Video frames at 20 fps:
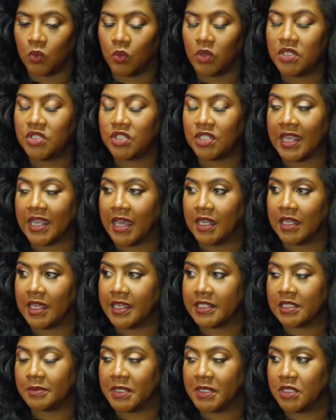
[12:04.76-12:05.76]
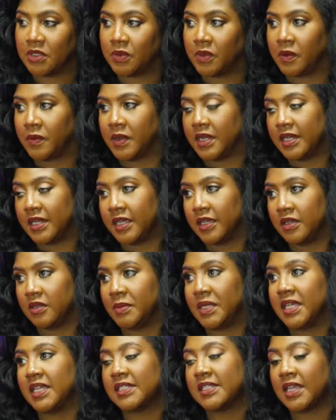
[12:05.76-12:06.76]
What should allies be doing right now?
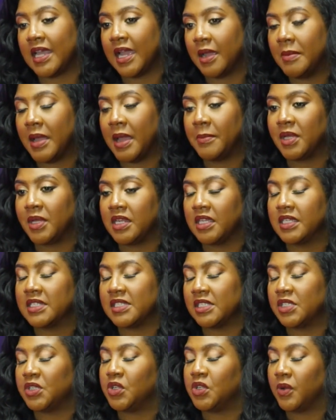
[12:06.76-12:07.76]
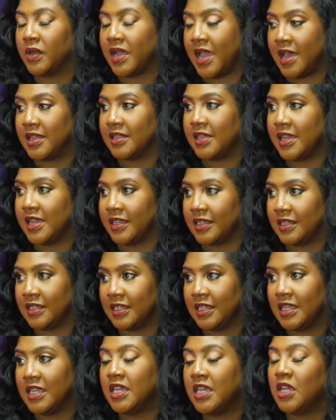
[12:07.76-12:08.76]
Because I'm, I'm going to consider you an ally. Yeah.
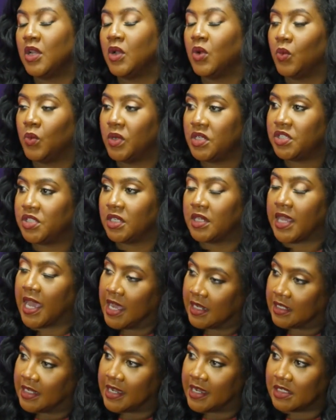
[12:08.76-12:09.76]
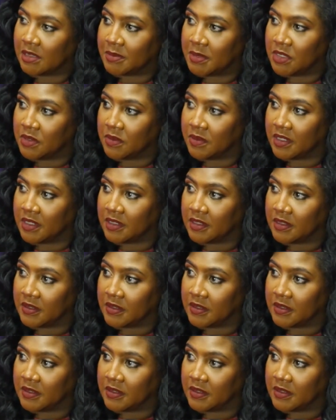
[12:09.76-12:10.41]
What should allies be doing?